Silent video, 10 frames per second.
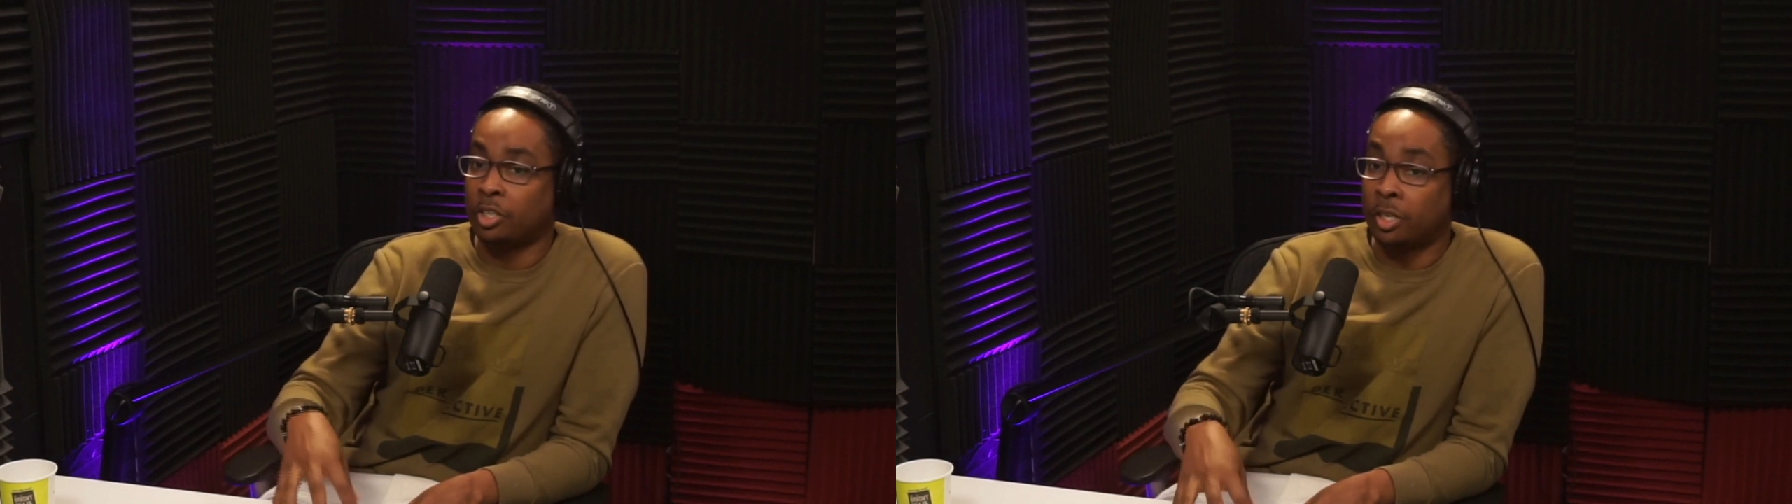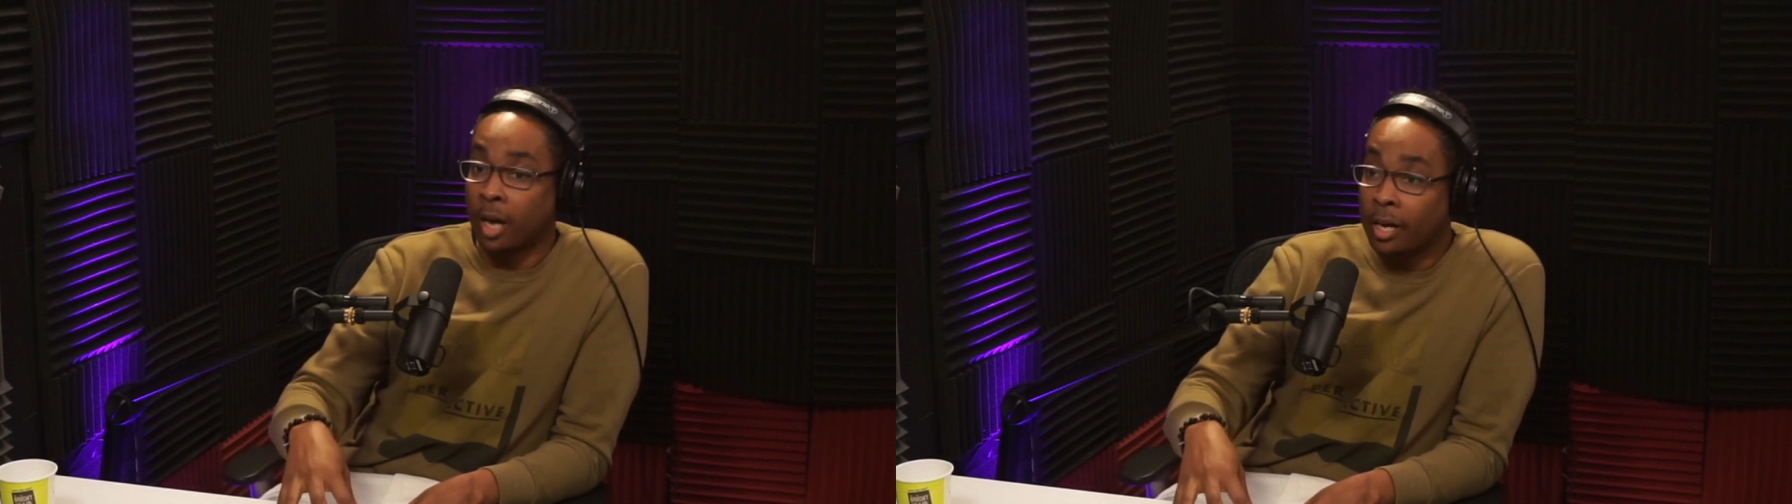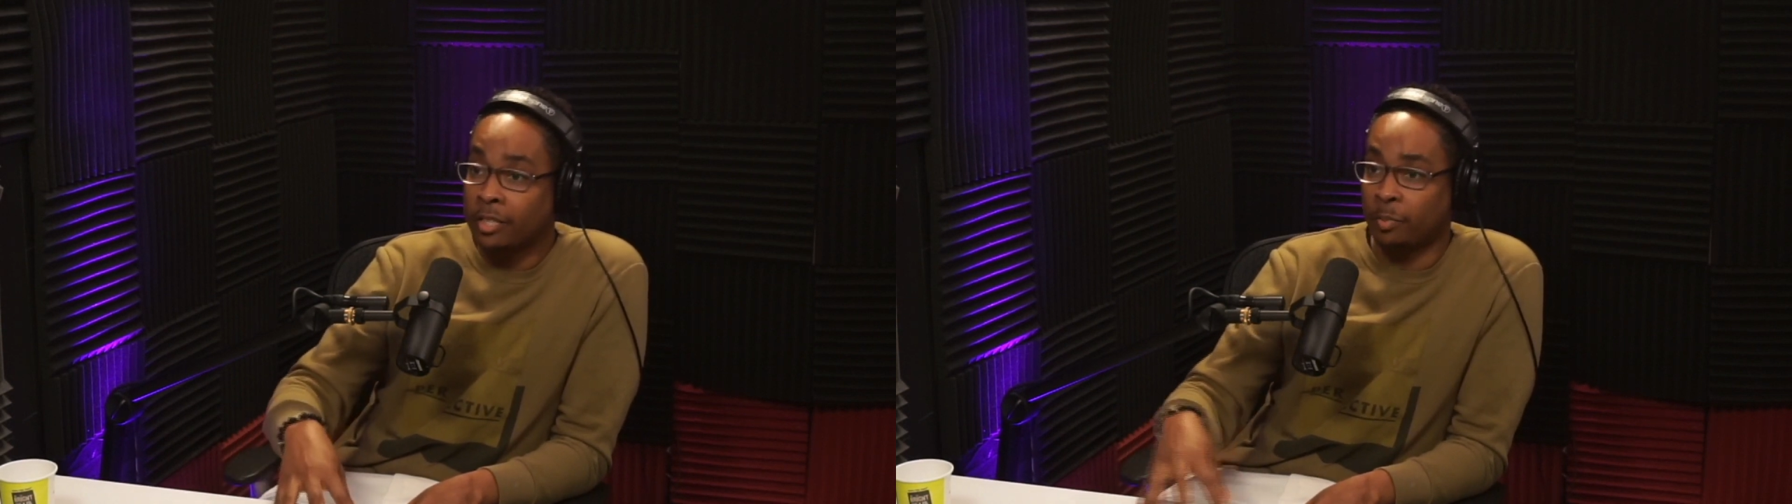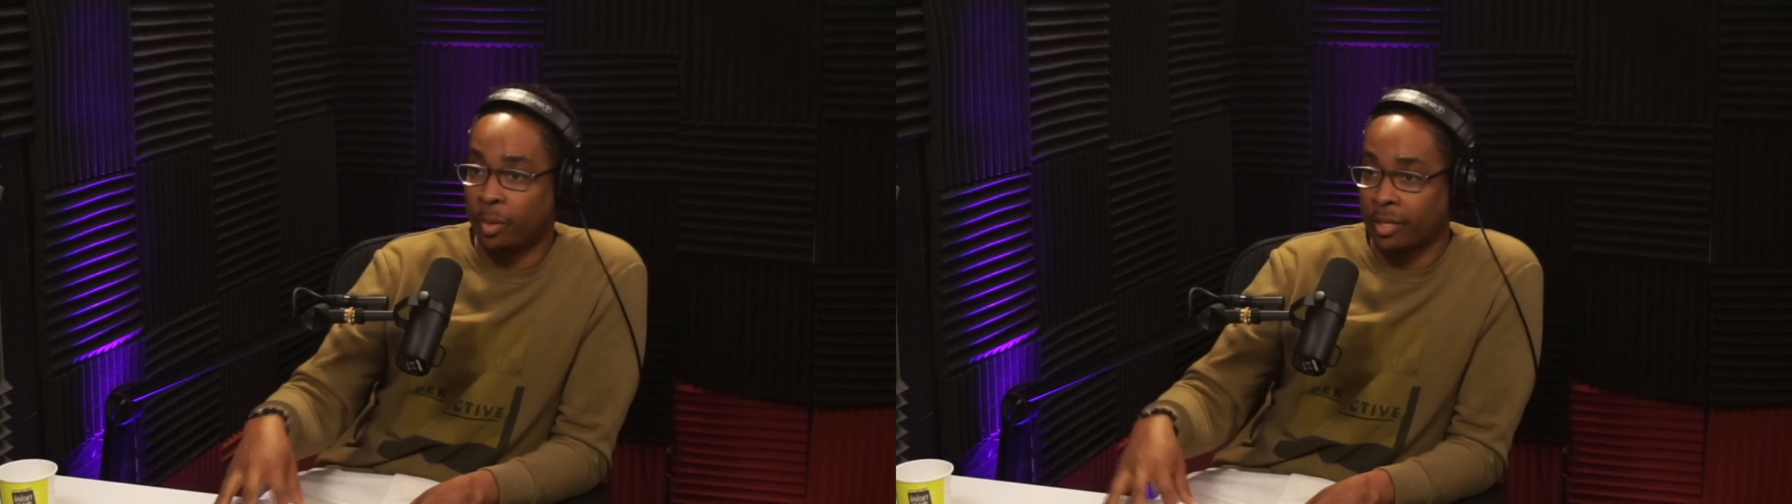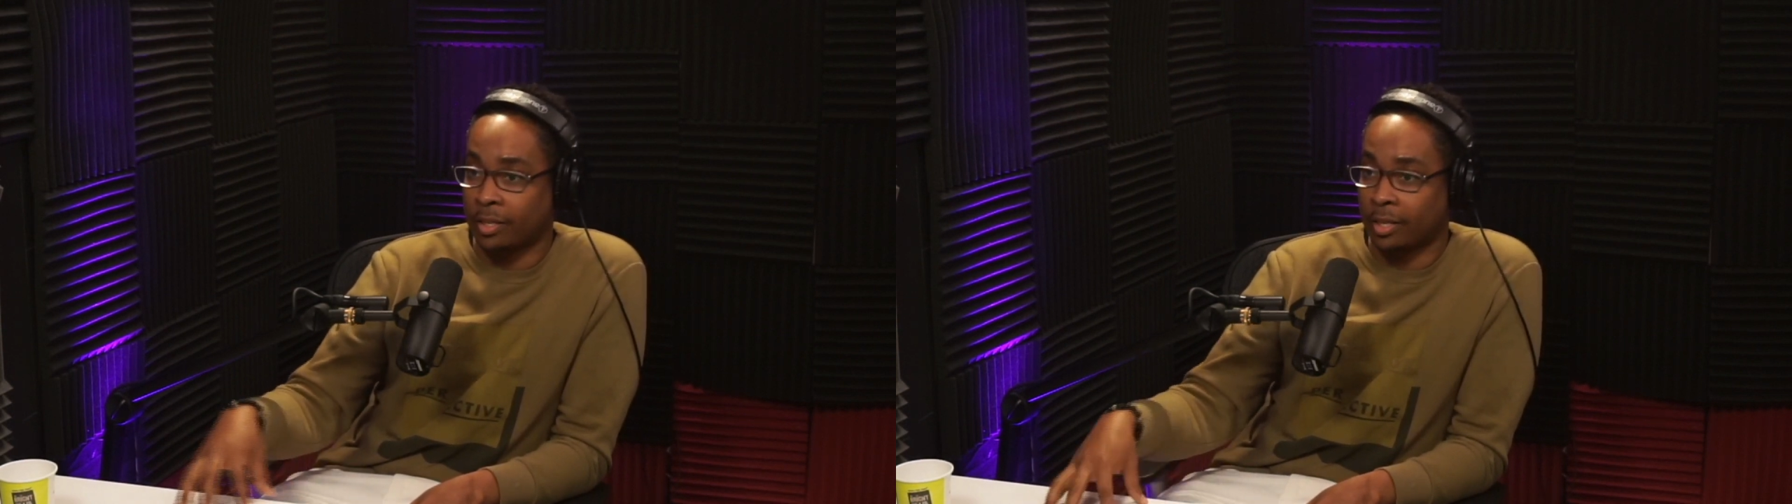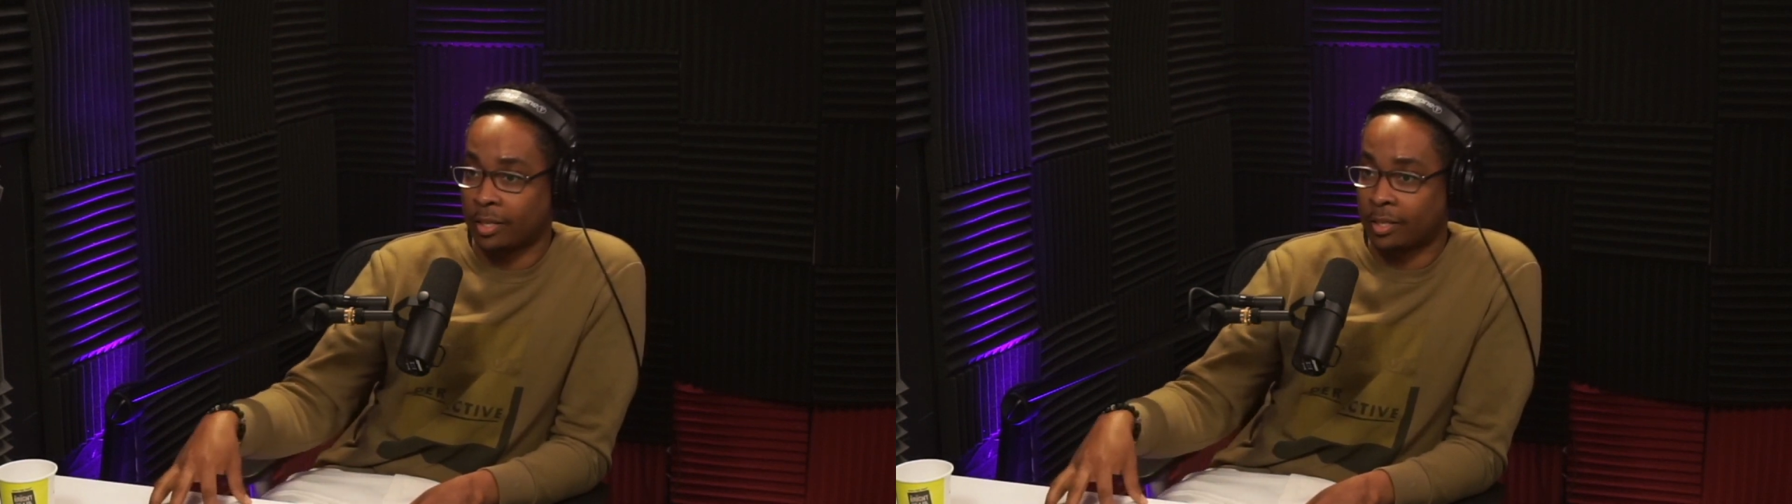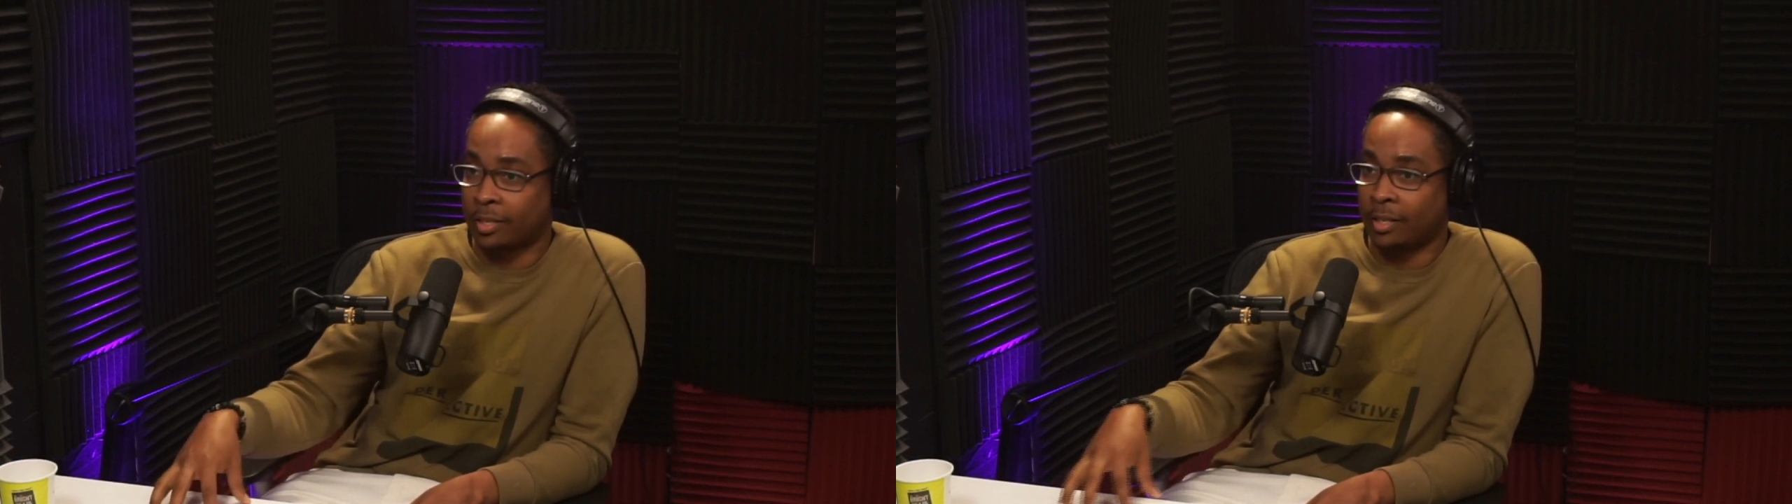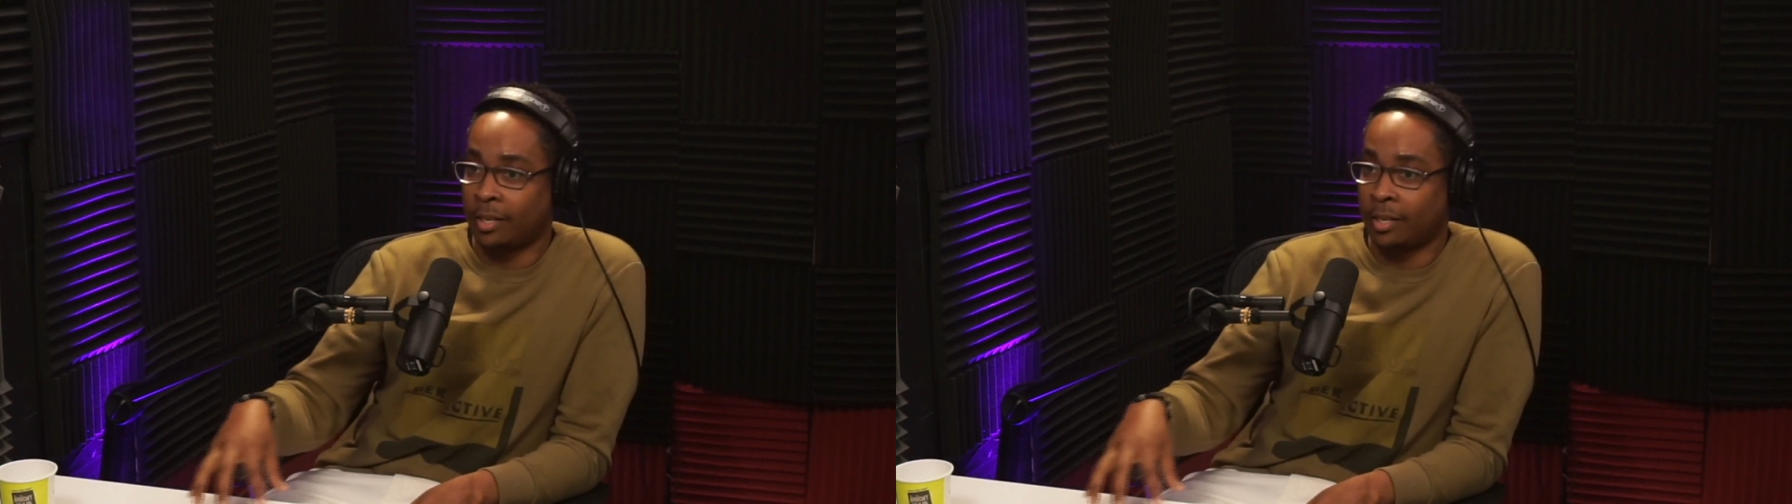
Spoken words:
does business